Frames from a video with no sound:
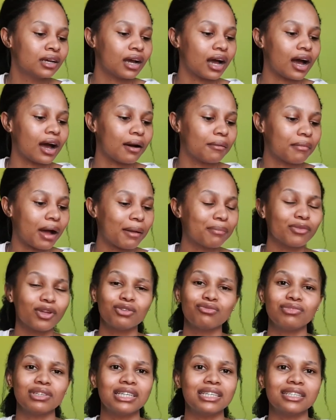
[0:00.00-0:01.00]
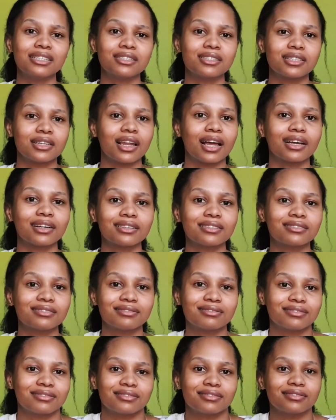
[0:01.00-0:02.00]
I'm not really into like
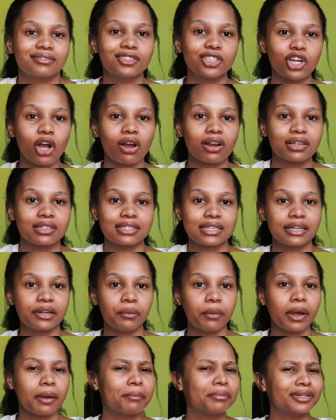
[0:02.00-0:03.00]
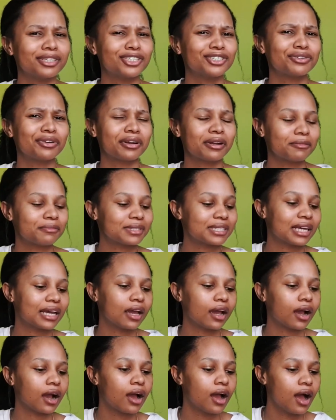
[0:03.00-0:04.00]
chocolates anyway, but you know what I'm
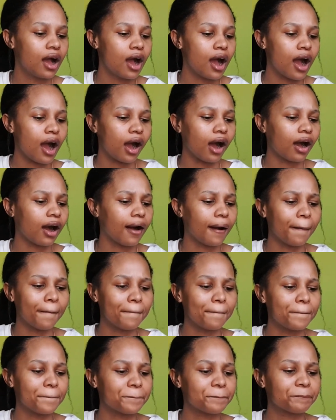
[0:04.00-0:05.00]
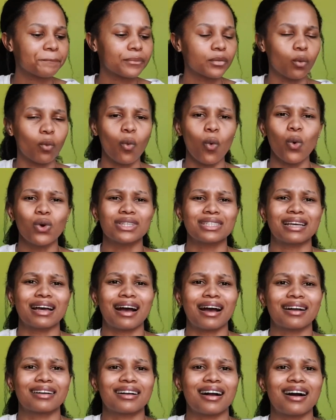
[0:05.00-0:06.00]
saying?
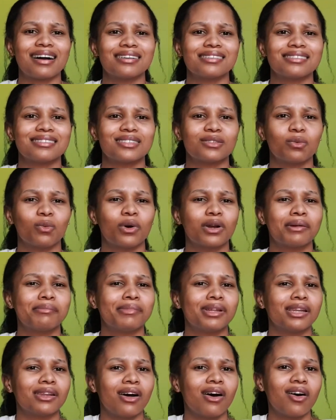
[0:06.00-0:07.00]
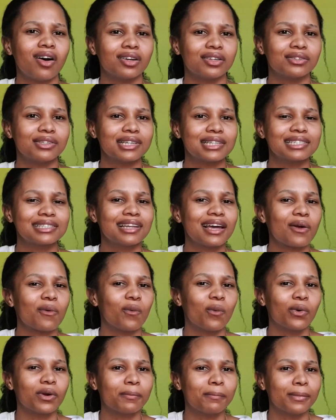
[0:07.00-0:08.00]
Water, guys. Watermelon. Who doesn't like
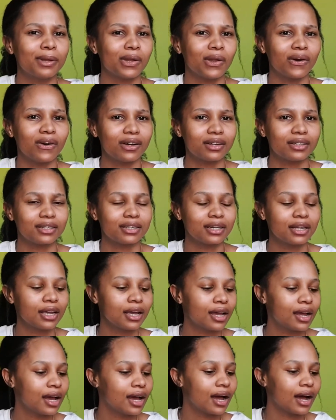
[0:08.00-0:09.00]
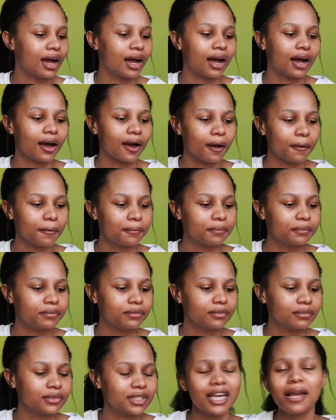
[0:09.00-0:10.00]
watermelon?
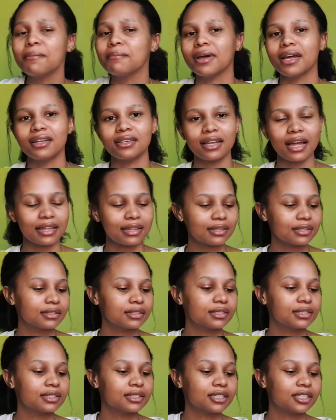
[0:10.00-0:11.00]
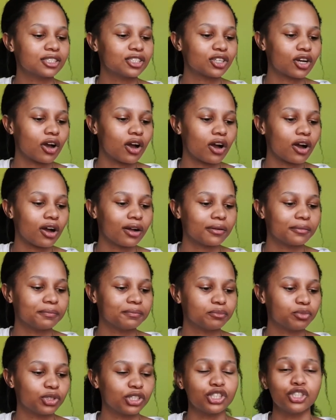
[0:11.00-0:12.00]
Yeah, man, I think these things are
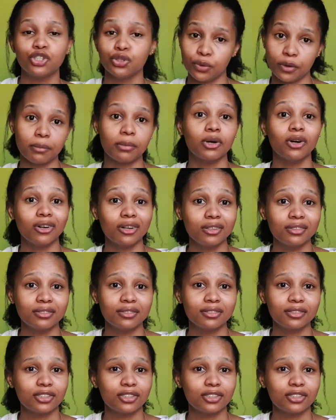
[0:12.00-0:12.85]
pretty doable.